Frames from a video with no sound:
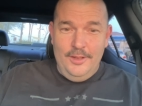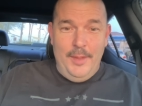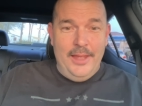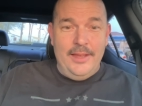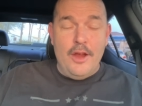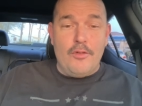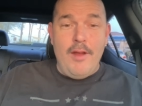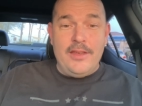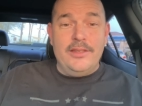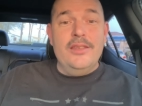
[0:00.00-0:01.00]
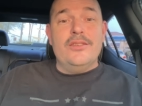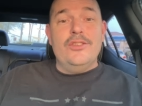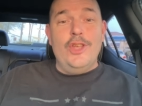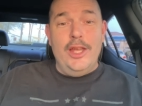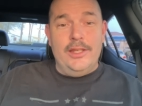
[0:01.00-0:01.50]
Man, they harassed his
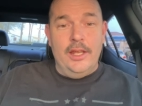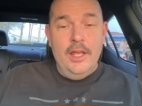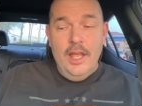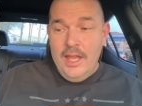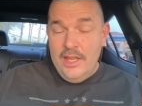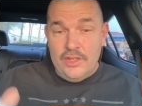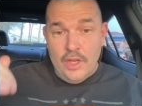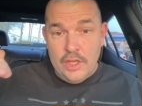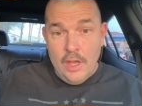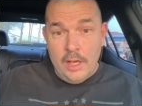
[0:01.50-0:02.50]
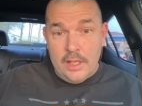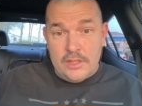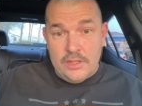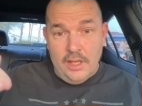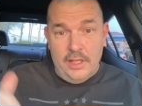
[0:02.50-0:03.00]
son, his
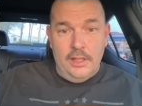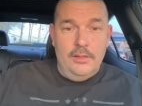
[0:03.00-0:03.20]
youngest son.